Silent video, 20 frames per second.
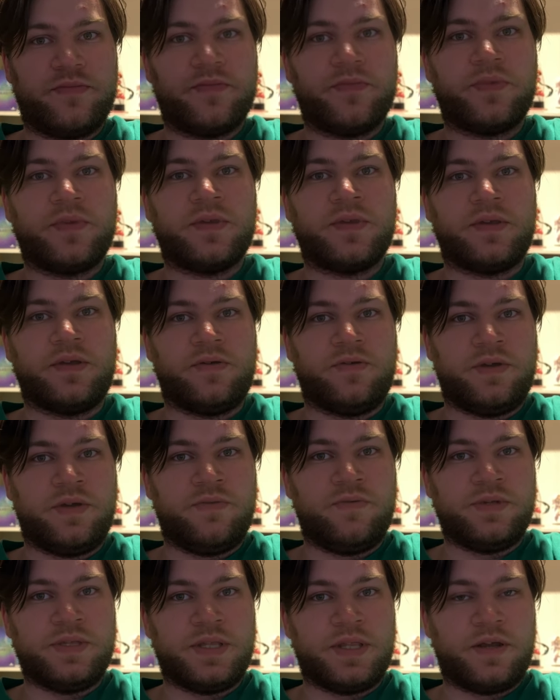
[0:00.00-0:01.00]
so he
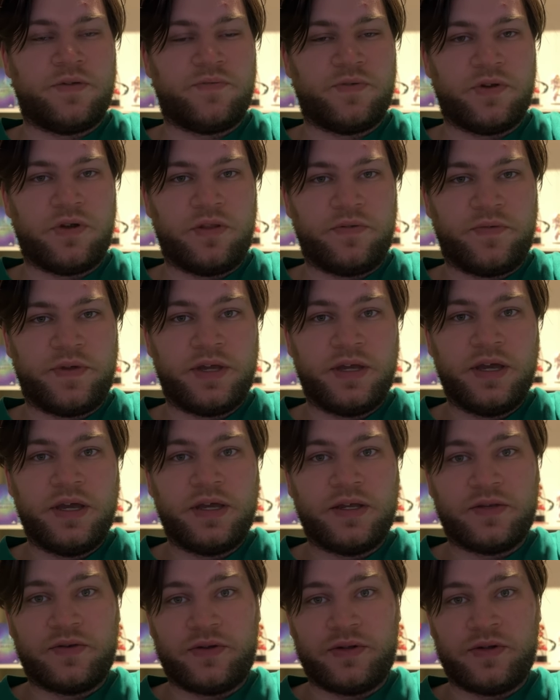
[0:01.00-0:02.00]
wasn't there for all of it.
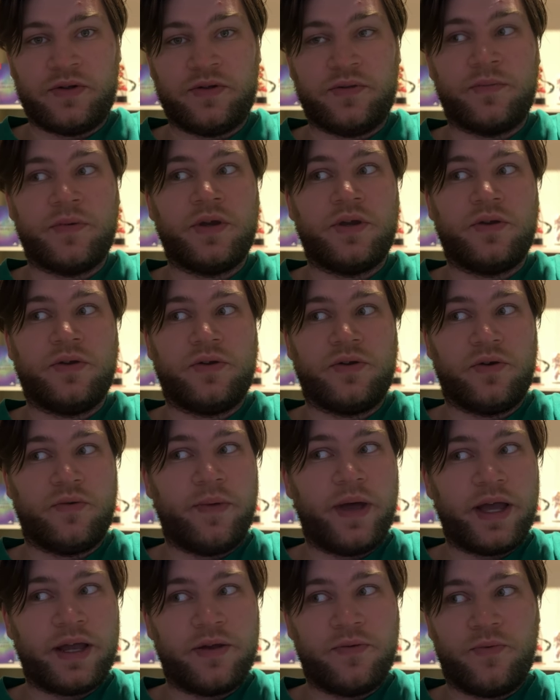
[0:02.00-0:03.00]
So I told him, go
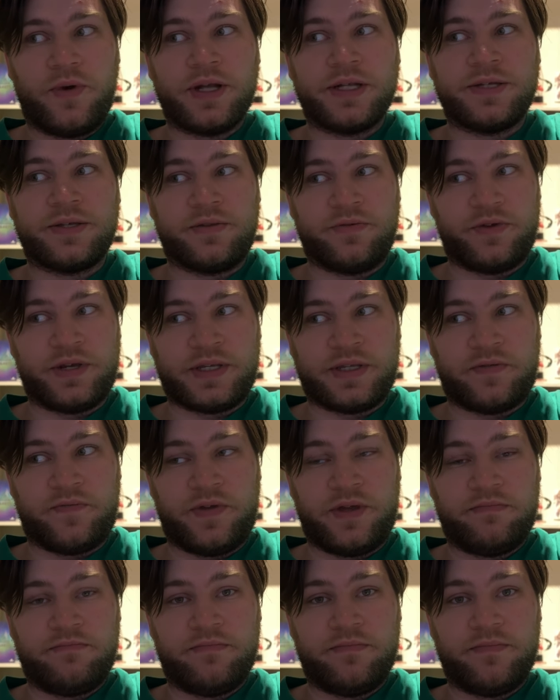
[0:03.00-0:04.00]
back and watch the rest of it.
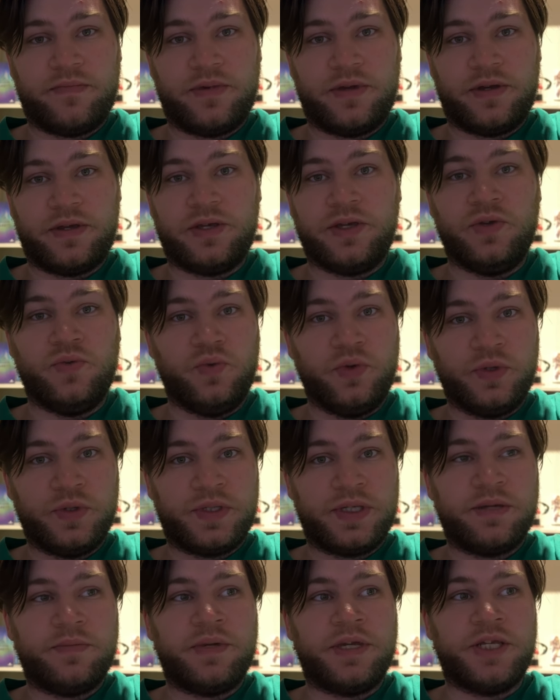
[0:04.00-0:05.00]
You will see
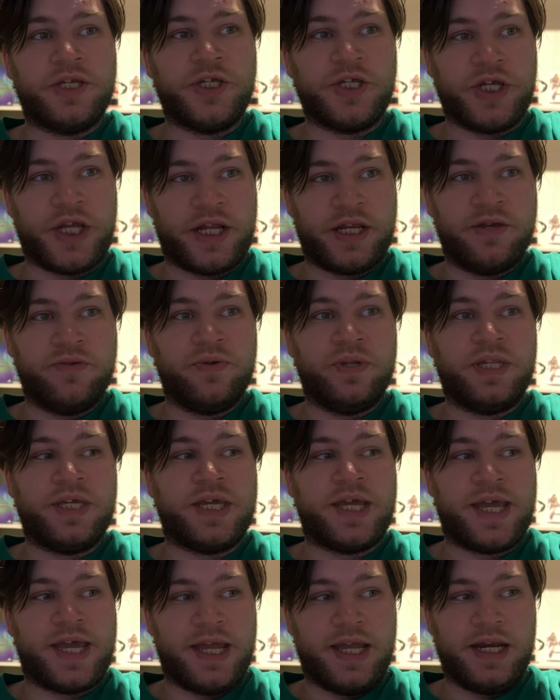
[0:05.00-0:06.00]
me genuinely
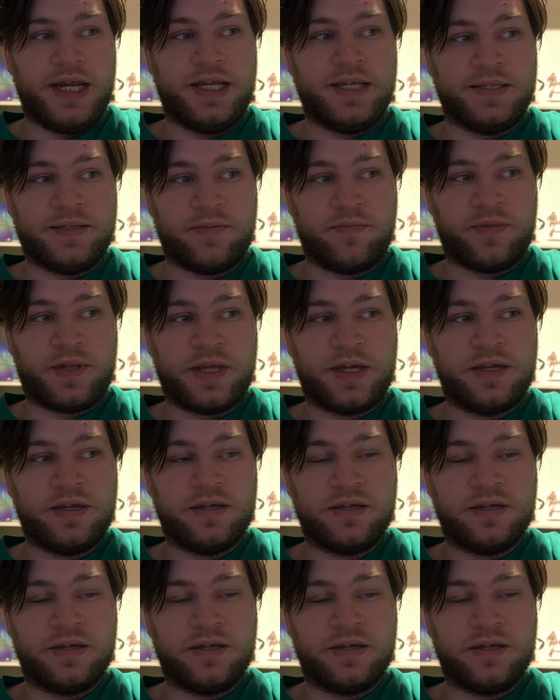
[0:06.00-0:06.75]
hating something.